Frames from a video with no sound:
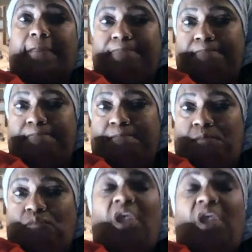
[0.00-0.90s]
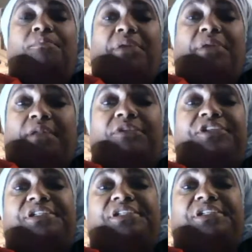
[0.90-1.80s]
But anyway, she fell in
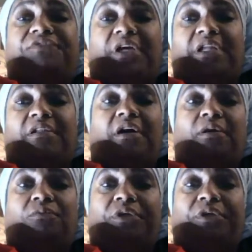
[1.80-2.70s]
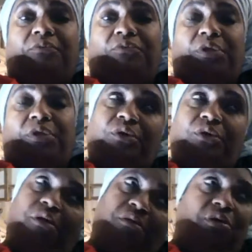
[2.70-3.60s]
love with was
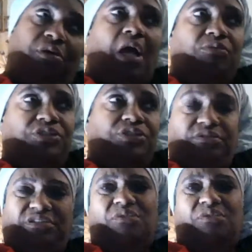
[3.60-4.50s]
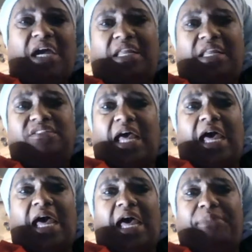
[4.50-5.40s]
you know how it is, our best friend.
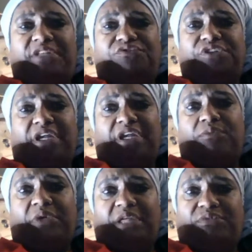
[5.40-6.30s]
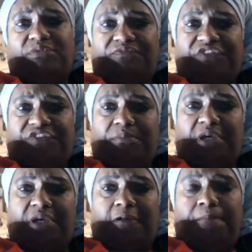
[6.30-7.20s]
Anyway, it was a female.
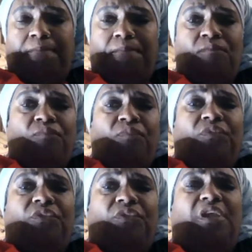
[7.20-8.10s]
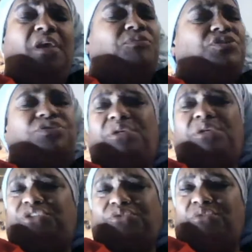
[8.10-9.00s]
It was great. Both
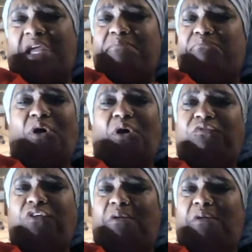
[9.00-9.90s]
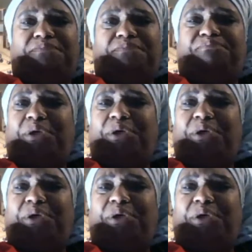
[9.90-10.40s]
of them beautiful girls.